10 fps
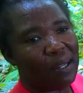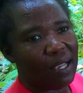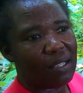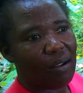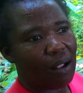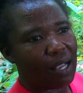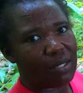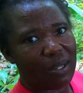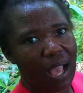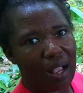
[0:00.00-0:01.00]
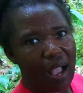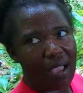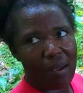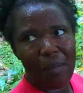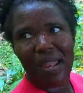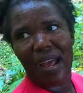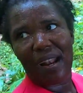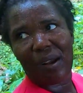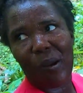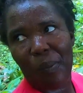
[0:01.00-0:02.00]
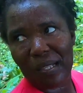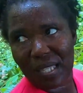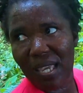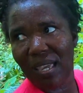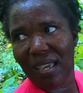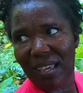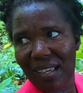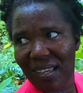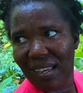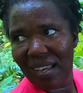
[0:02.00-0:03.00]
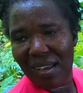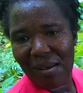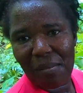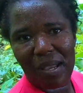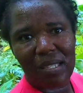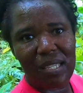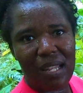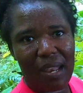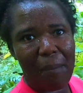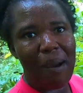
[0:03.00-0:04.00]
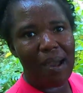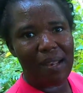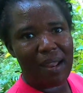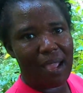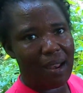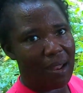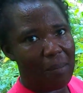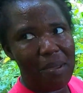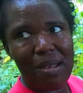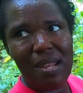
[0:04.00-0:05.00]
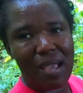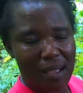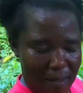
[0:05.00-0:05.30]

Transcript: man, the crackers when you got your bed and a cup of tea. Yeah. But you see, in the morning and in the midday, you